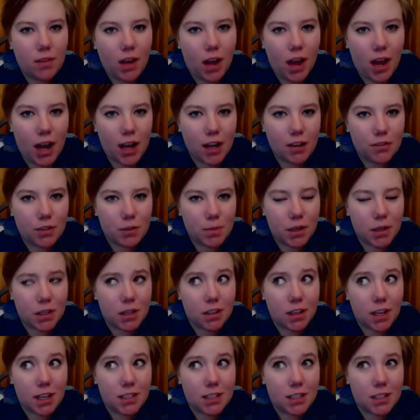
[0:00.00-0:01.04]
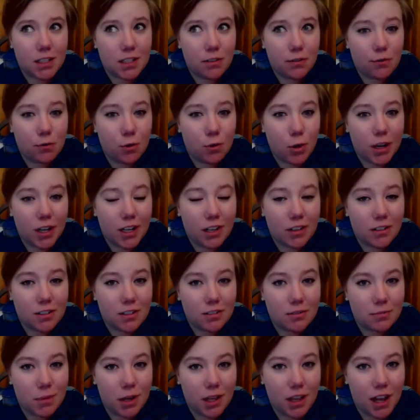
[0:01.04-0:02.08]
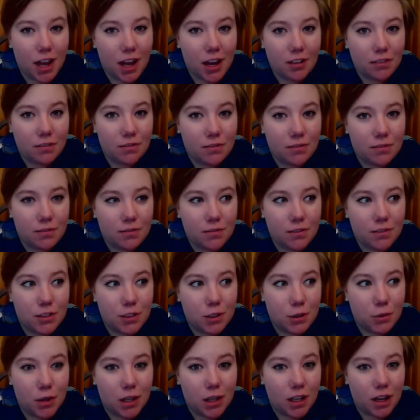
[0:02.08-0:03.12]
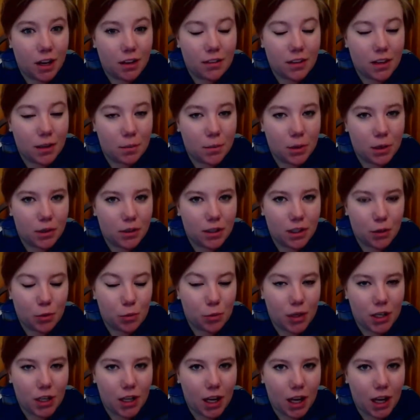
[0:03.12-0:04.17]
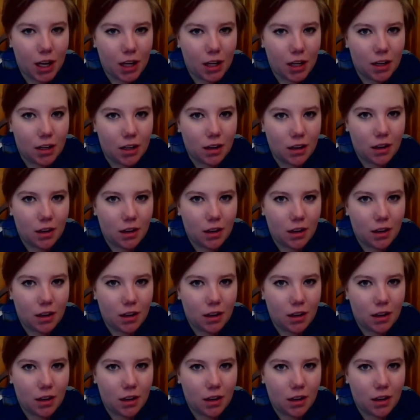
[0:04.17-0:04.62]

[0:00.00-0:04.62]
I've spent the last 4 years of my life doing nothing but like reading